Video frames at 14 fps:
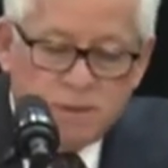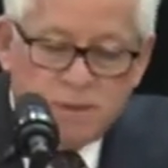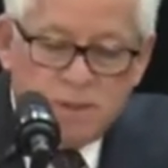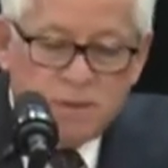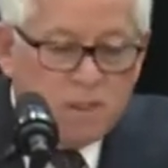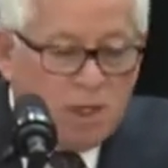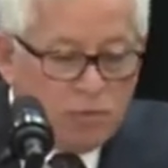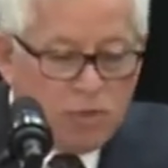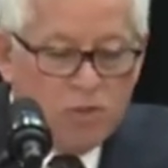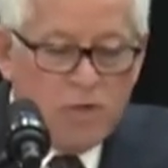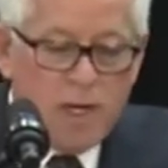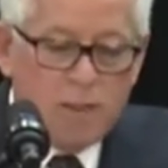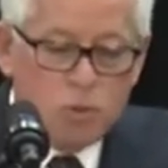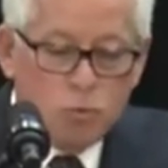in
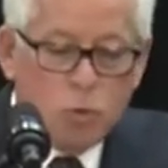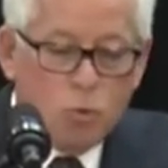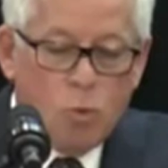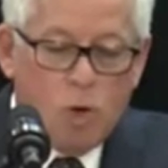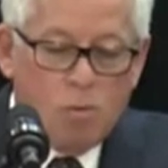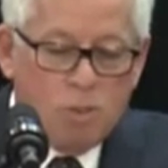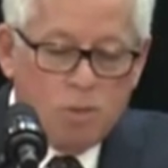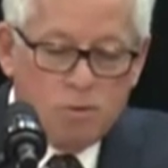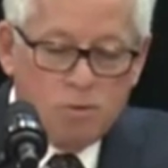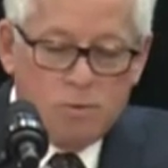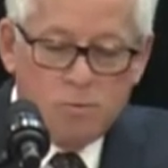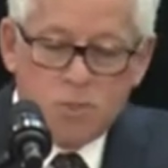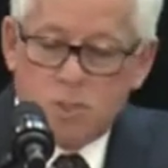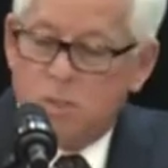Governor Andrew Cuomo,
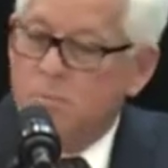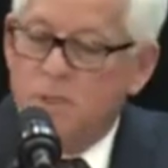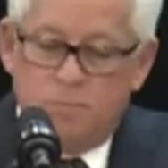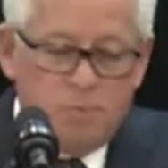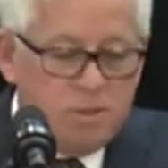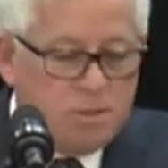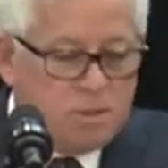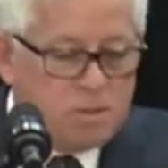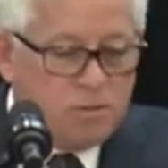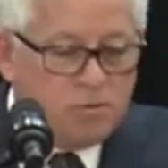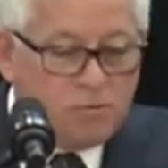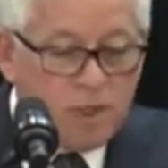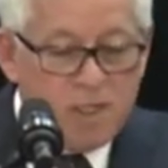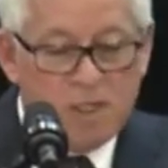whose commitment
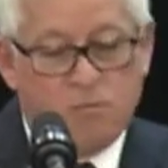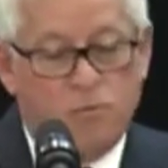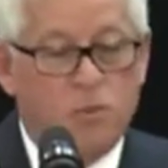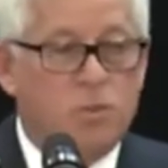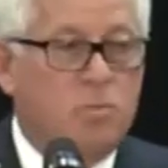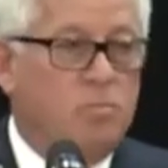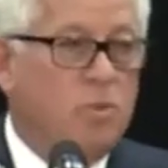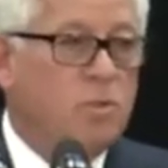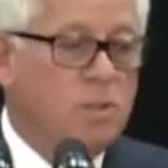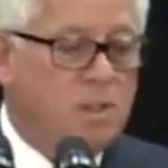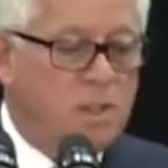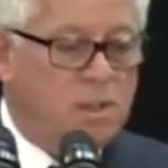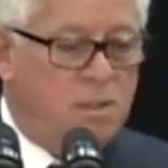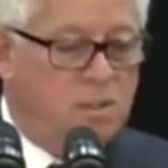to fighting for
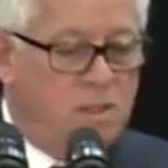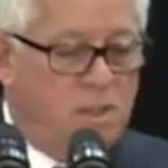community